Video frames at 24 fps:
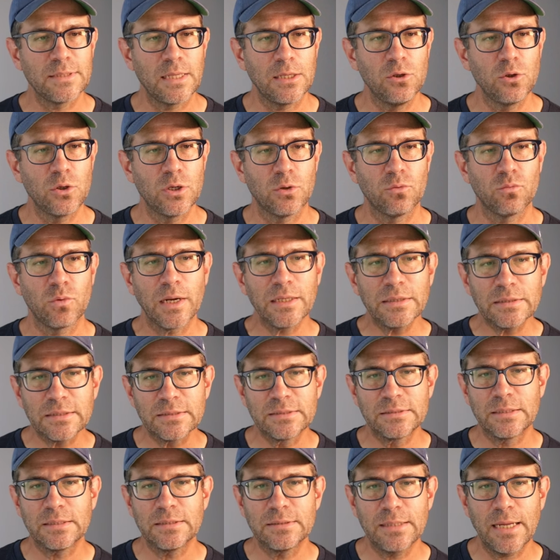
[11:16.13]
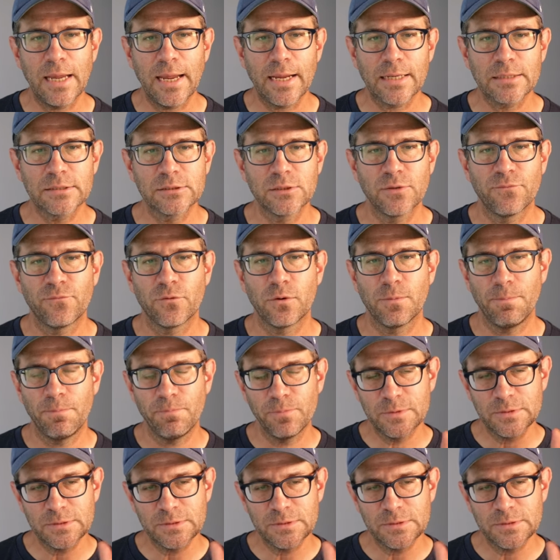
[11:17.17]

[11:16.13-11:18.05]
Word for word: that you can write the syntax for